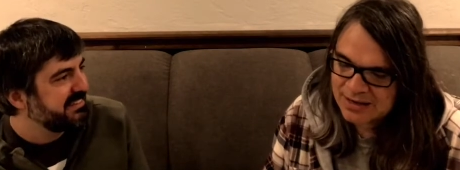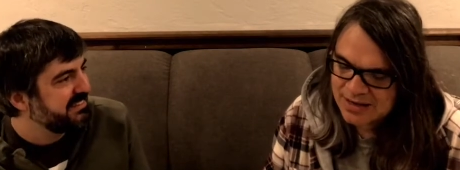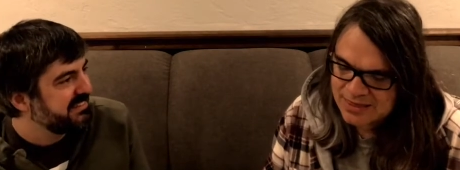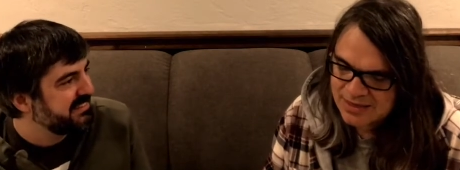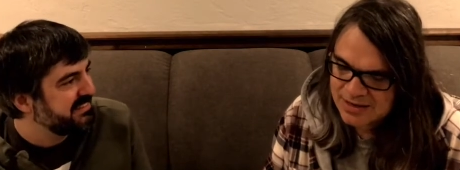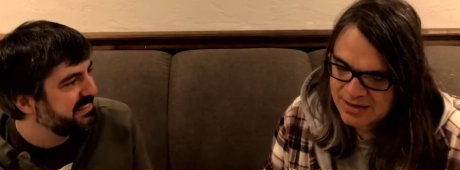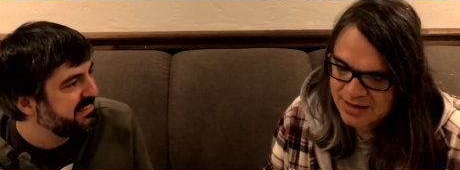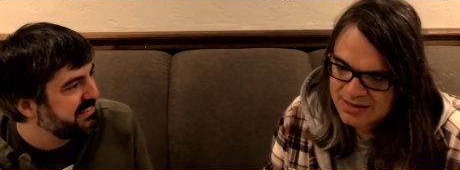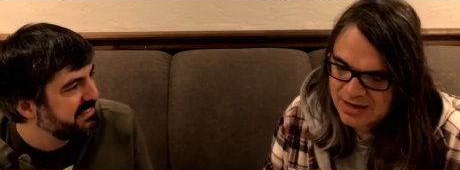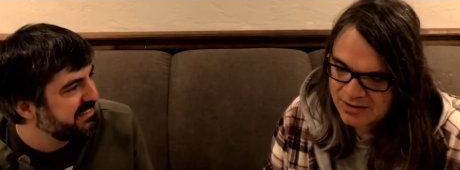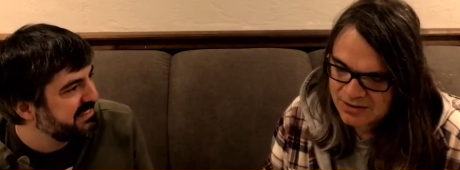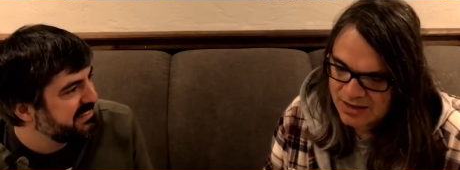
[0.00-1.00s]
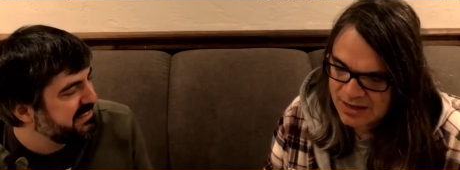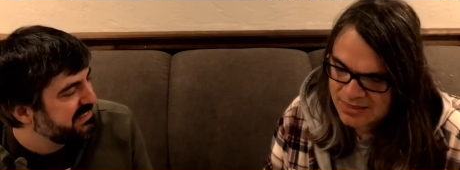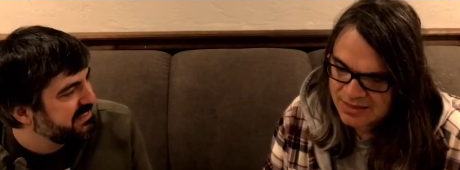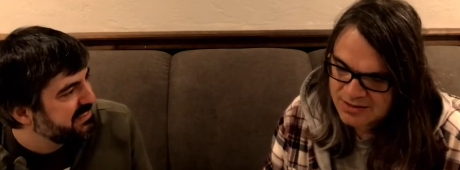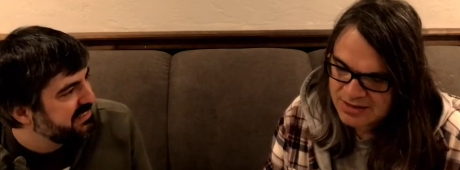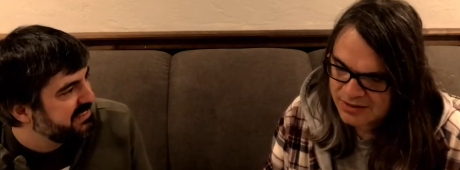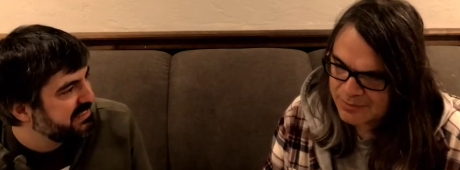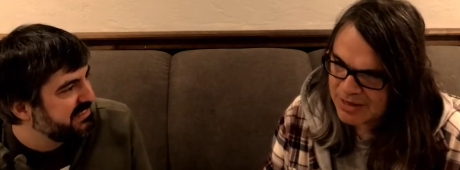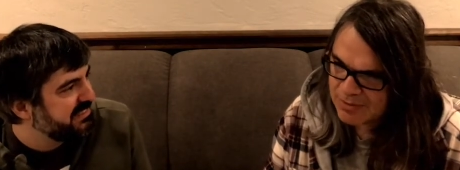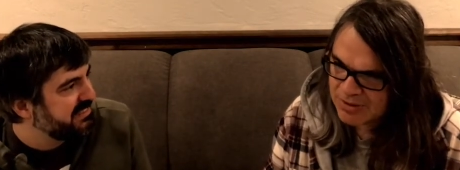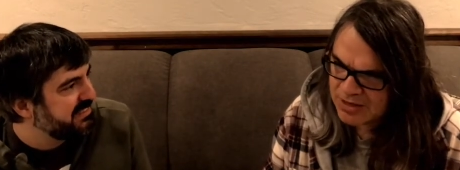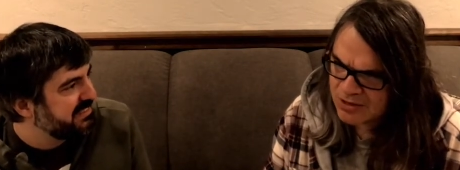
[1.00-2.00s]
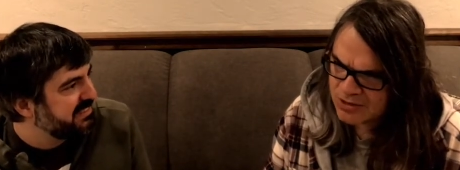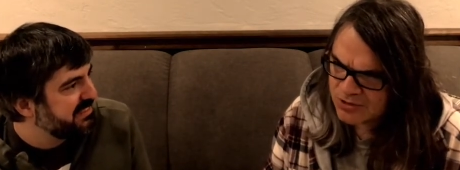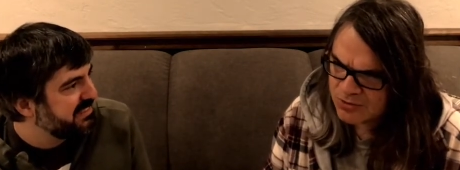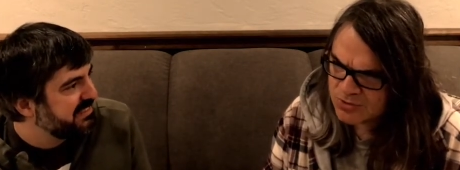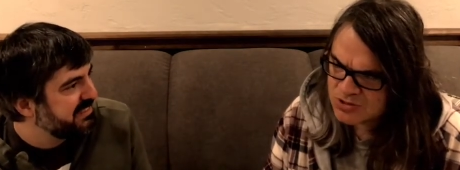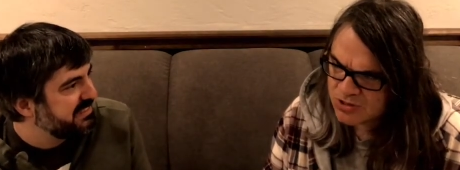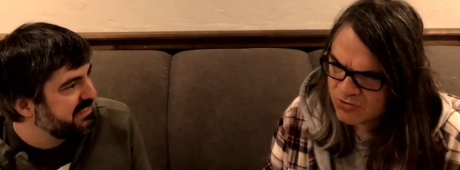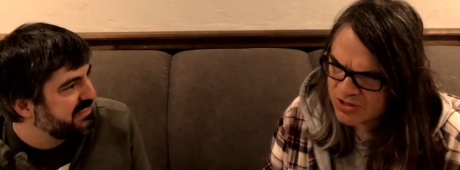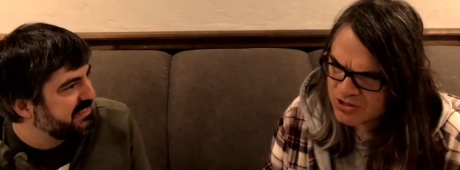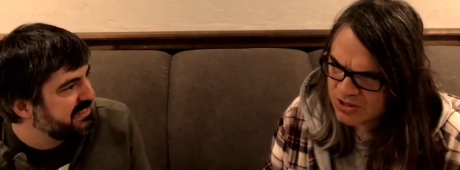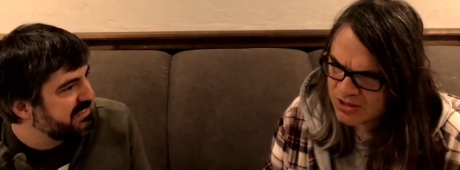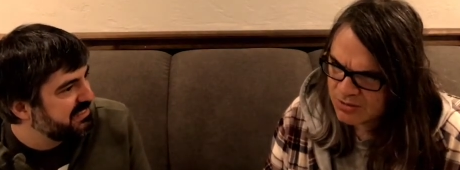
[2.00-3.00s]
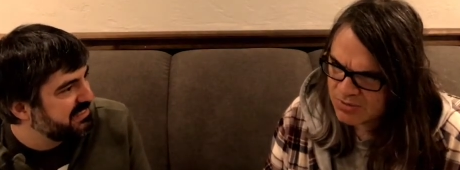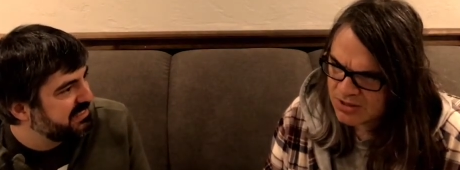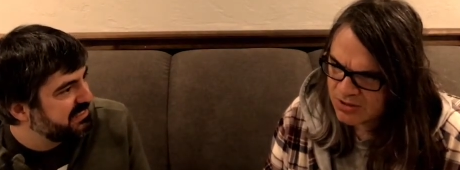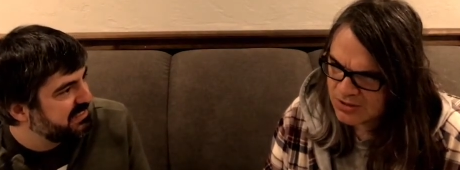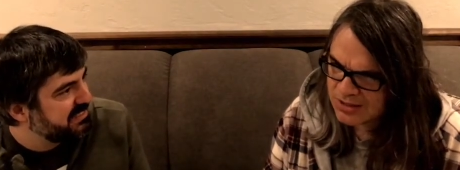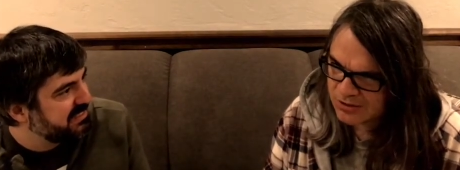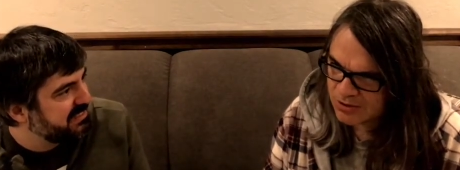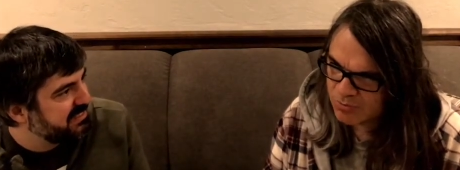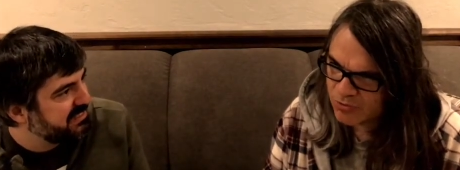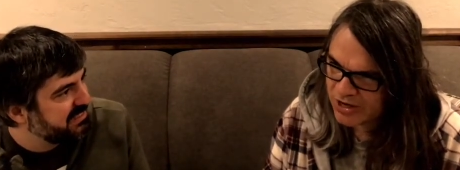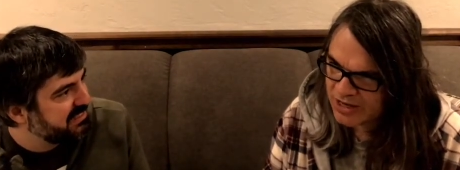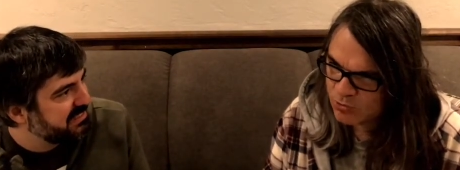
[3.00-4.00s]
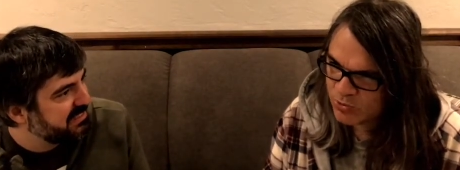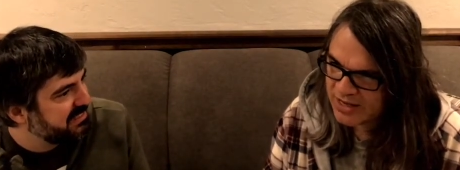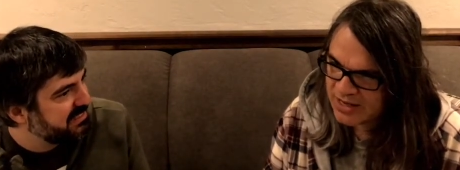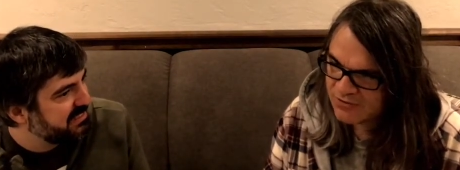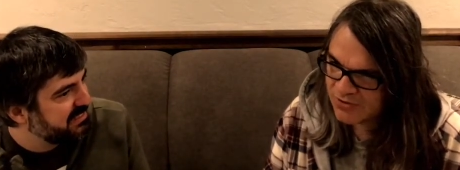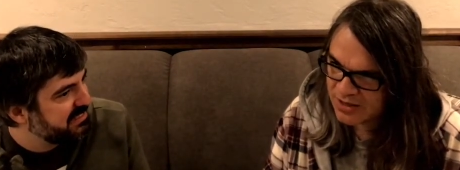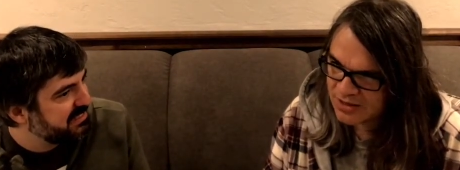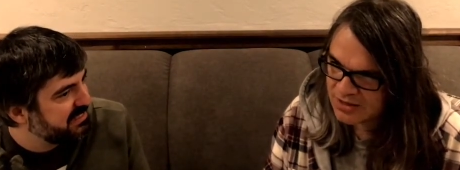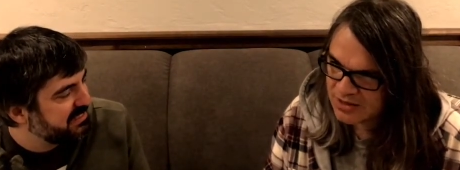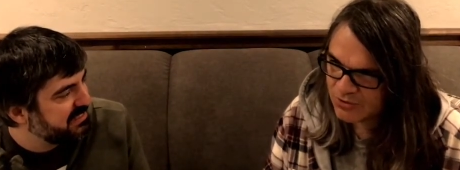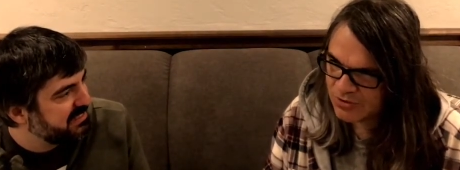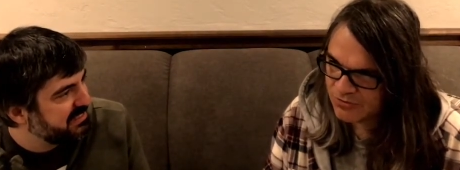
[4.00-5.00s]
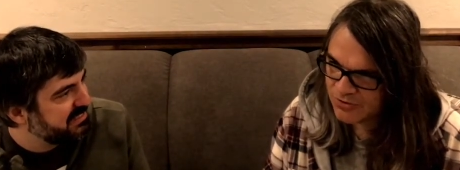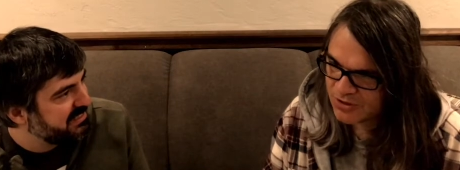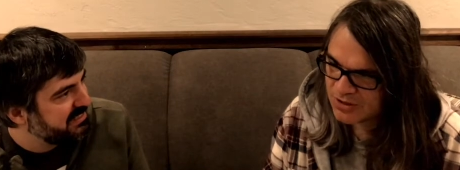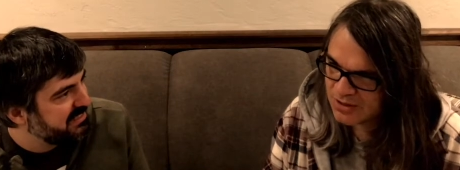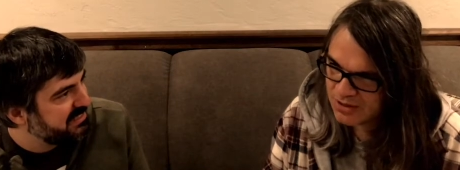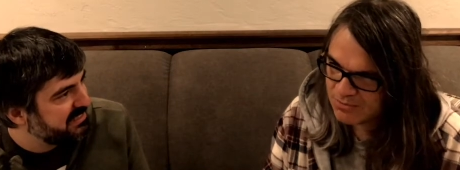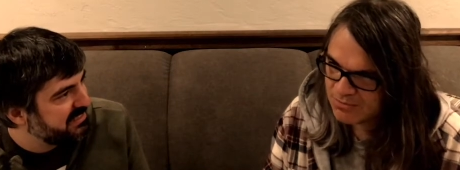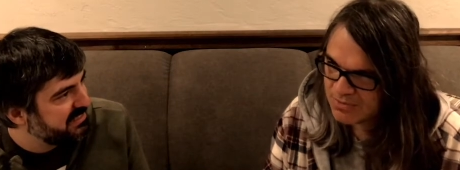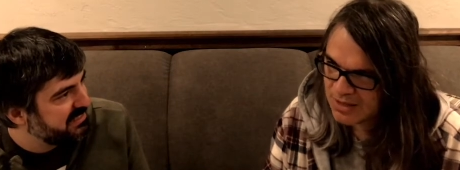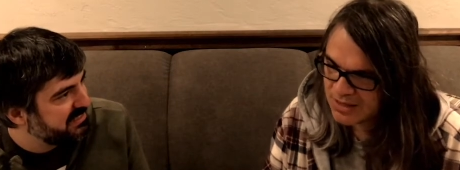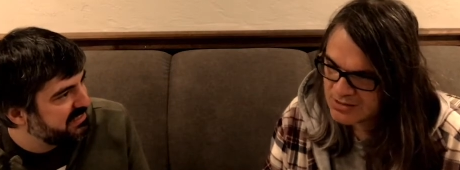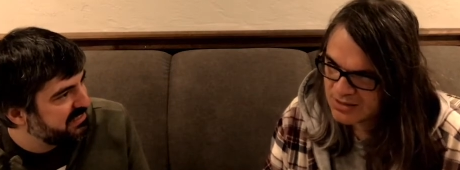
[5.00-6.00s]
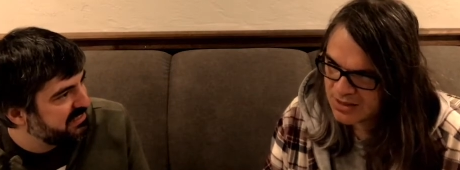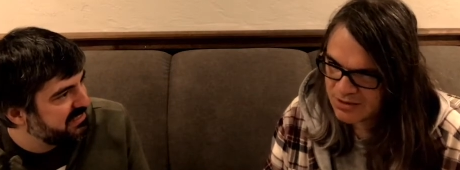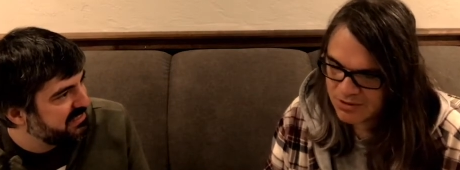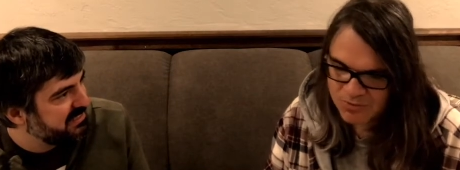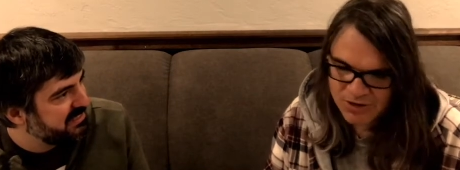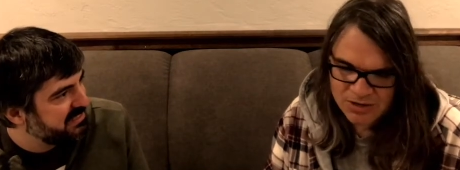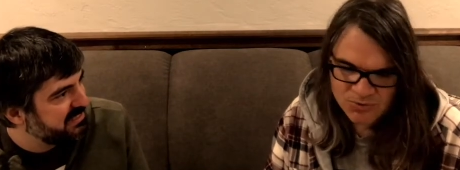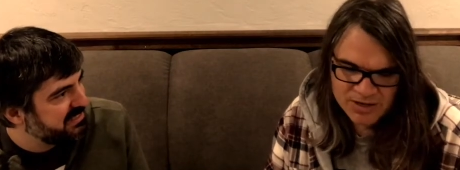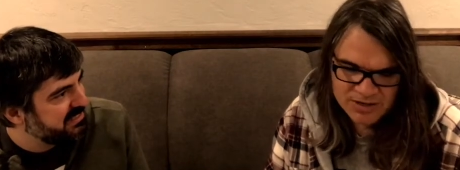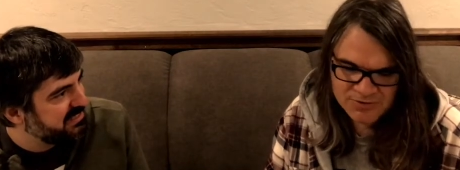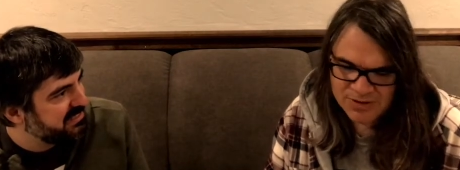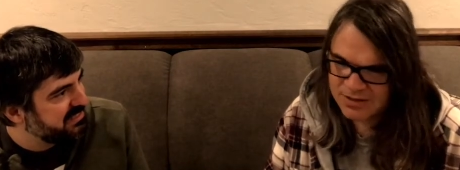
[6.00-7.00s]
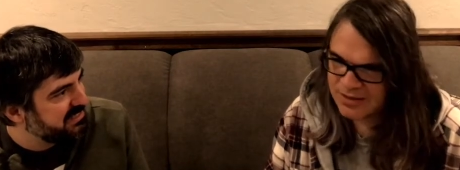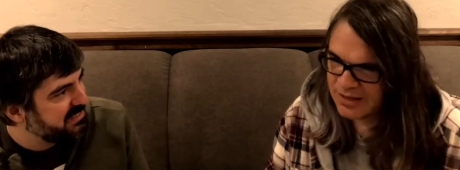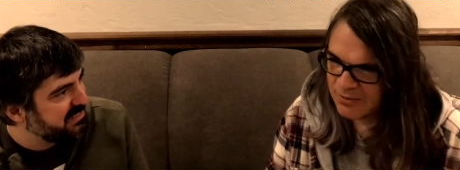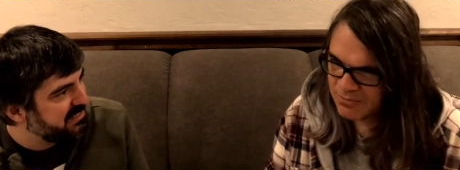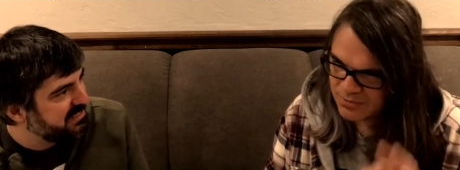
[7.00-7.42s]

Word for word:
Speaker 1: I think uh, doc, I think Dr. Mindbender was originally going to be called Dr. Brainwave, and I think they refer to him as Dr. Brainwave in like